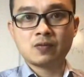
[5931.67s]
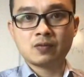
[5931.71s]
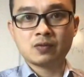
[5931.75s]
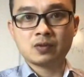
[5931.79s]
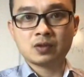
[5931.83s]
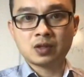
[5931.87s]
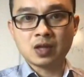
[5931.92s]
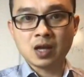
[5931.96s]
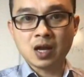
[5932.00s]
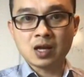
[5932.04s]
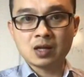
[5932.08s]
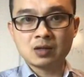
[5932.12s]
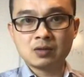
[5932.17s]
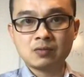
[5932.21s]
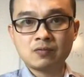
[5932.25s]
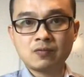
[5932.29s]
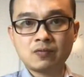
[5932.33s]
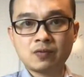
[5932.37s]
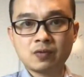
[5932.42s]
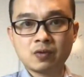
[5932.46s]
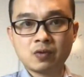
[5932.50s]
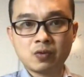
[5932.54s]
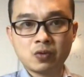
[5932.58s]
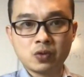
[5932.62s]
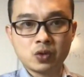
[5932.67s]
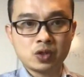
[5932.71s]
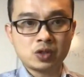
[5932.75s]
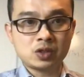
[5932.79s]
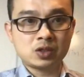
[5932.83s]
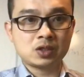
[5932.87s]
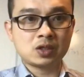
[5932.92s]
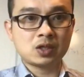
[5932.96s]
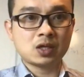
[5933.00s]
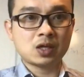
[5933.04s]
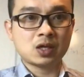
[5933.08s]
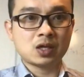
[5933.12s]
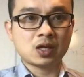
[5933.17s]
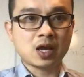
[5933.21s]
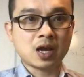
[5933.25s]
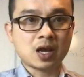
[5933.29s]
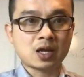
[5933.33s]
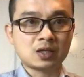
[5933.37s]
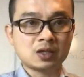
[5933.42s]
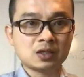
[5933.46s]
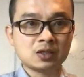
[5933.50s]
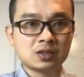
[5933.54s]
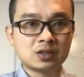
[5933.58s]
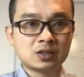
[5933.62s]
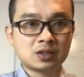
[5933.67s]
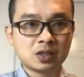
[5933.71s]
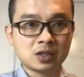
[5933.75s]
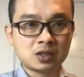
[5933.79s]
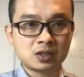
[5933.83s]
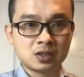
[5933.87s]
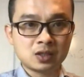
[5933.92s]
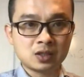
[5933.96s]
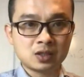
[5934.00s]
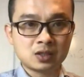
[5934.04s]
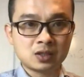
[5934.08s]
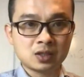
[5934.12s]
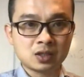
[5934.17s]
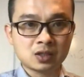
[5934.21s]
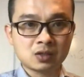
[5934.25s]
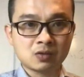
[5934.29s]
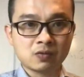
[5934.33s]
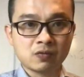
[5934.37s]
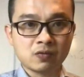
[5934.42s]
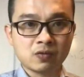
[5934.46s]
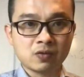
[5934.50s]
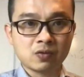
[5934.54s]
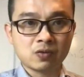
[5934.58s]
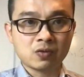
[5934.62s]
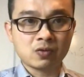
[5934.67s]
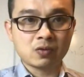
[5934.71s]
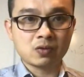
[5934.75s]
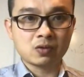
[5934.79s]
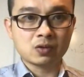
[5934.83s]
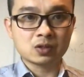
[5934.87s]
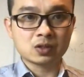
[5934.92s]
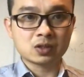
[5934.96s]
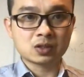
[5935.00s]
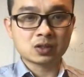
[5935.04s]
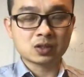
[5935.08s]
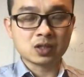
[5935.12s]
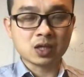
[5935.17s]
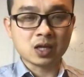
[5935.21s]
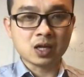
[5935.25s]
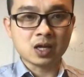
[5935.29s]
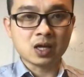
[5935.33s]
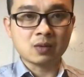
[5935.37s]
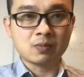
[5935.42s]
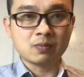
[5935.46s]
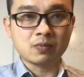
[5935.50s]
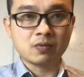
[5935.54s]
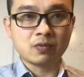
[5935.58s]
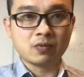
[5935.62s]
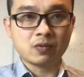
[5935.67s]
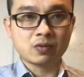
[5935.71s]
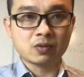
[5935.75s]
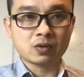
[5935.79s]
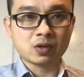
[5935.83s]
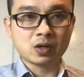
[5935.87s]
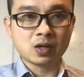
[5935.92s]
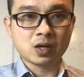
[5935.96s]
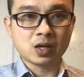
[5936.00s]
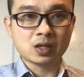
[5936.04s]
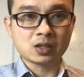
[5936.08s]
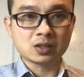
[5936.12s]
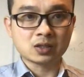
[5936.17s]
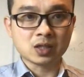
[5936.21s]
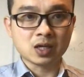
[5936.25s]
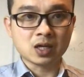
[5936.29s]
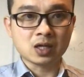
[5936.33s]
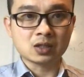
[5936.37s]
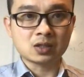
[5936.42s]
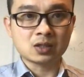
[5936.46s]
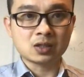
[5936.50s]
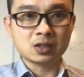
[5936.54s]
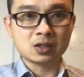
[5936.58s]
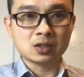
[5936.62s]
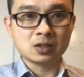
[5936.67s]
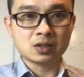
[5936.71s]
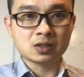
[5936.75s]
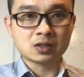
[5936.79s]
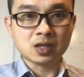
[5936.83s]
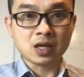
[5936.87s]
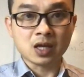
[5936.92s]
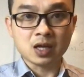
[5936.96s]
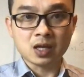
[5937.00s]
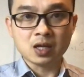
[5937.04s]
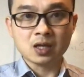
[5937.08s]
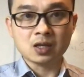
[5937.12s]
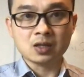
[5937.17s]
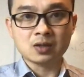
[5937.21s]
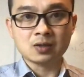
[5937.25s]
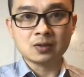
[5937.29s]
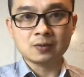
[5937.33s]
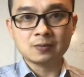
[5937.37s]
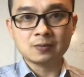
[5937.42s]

done for quiz and 166 for sign up for the anxiety, sign in